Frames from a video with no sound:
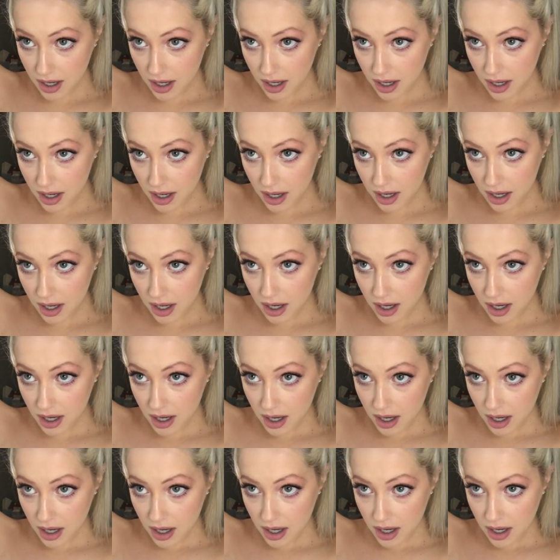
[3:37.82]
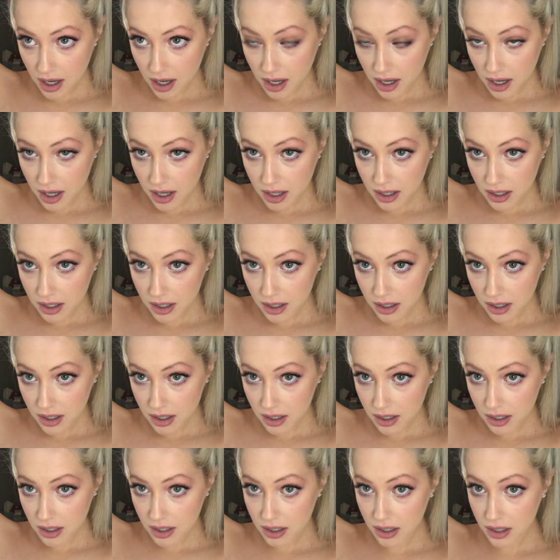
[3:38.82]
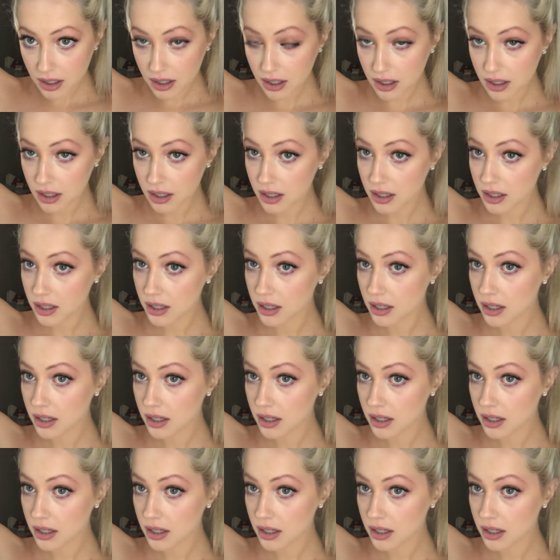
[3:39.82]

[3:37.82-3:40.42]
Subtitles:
Nothing is said.